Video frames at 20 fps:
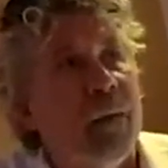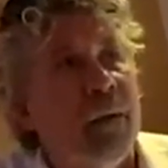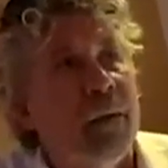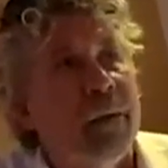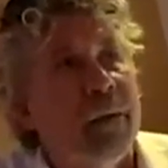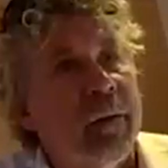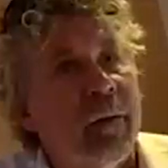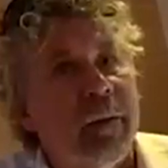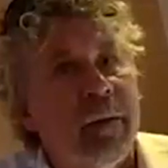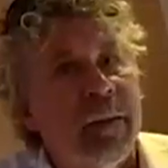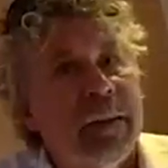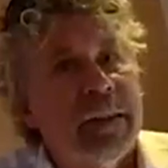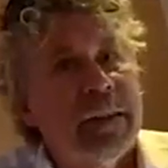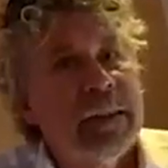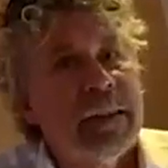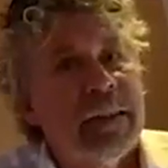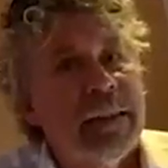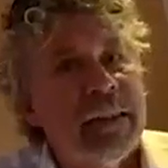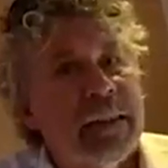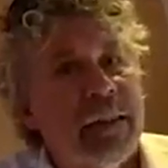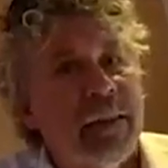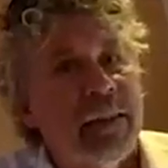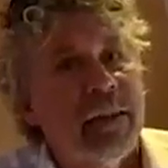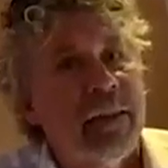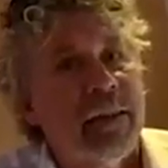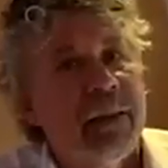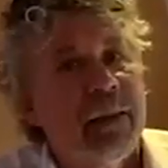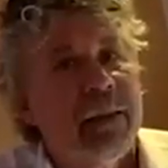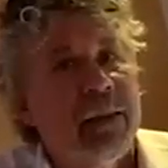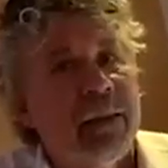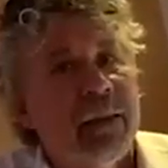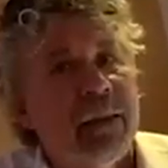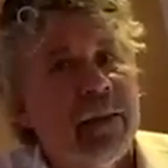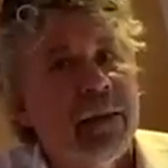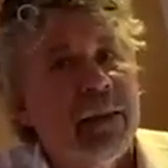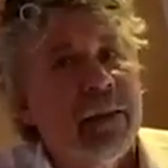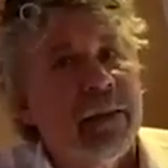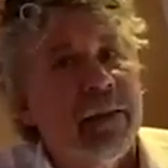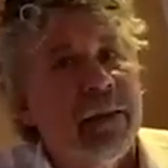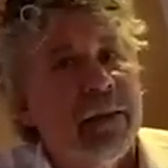Great walkthrough so far.
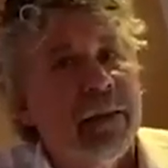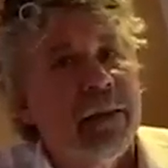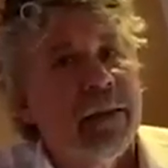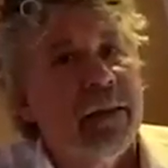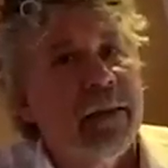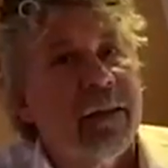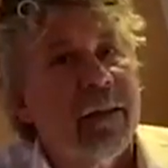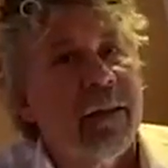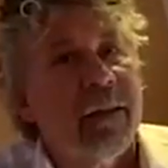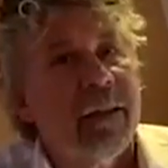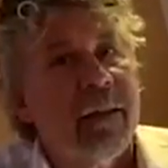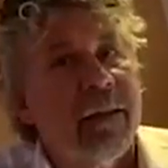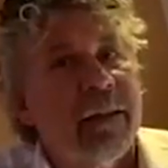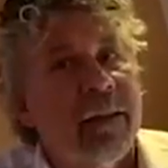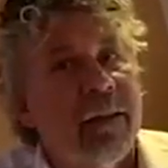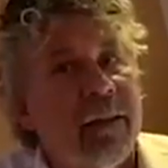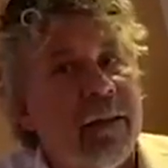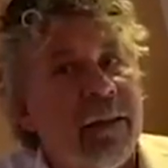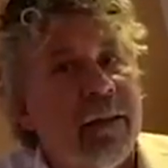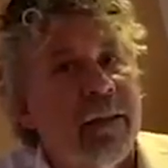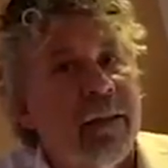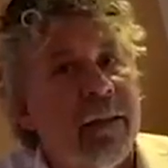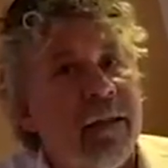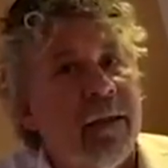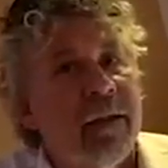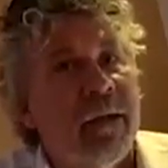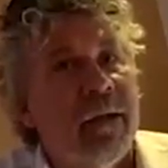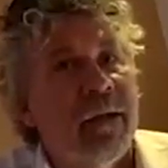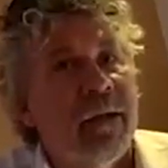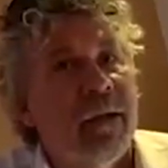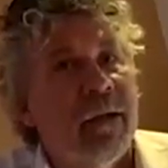So I'll let you carry on.